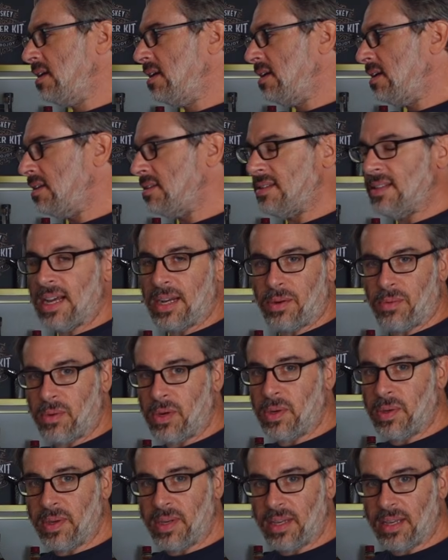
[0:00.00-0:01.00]
it's not
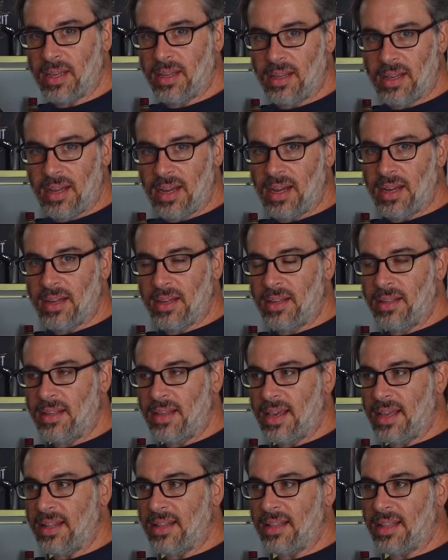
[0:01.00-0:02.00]
growing
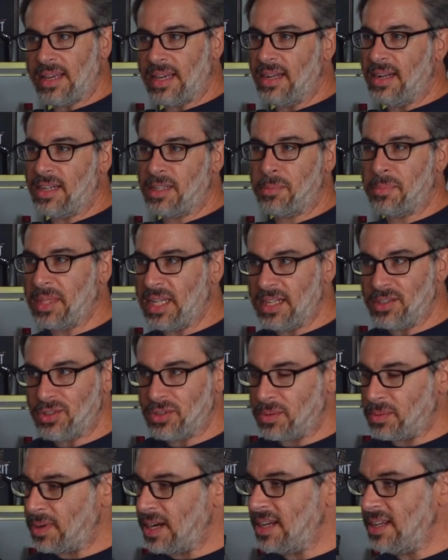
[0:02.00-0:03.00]
at like an
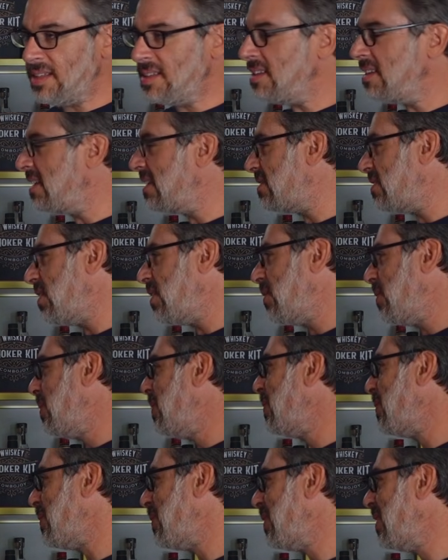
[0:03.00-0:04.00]
exponential rate.
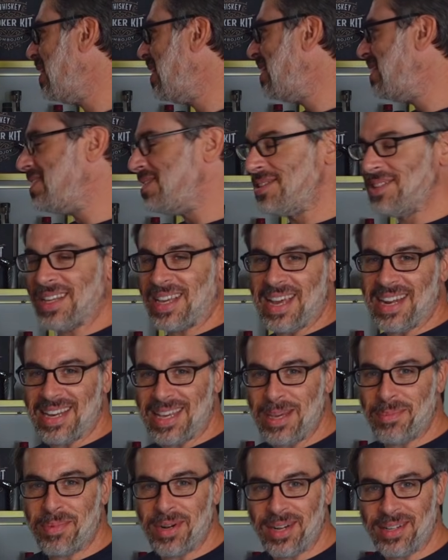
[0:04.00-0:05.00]
So just to kind of
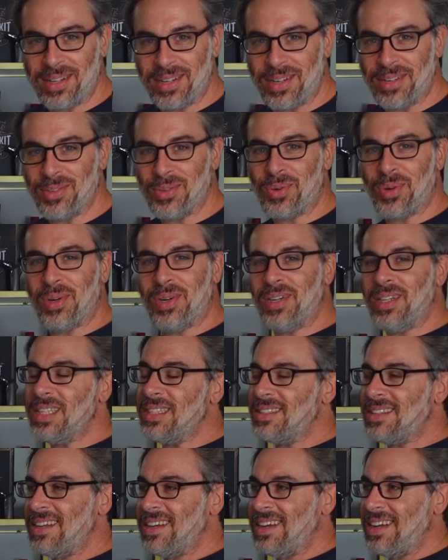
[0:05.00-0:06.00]
keep it under control,
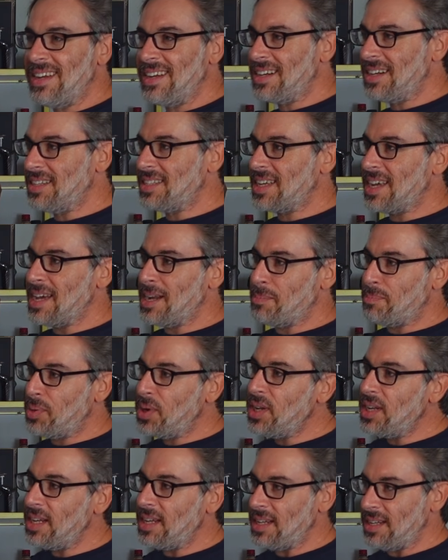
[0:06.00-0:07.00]
it's good to kind of
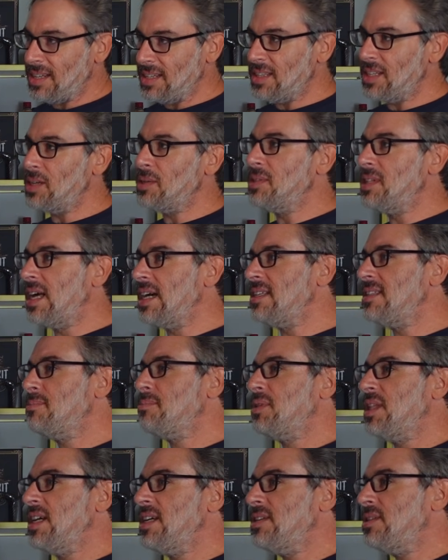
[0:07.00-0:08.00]
put it in a low light
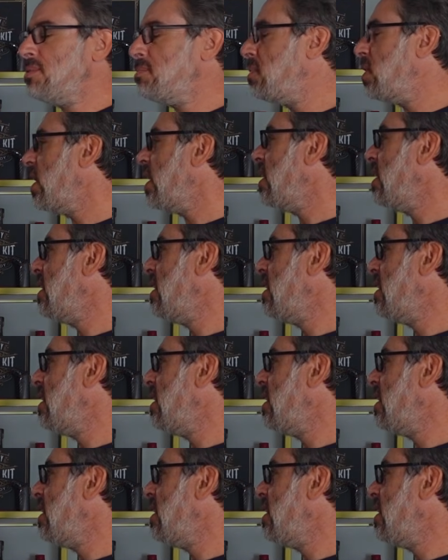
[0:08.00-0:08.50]
place, but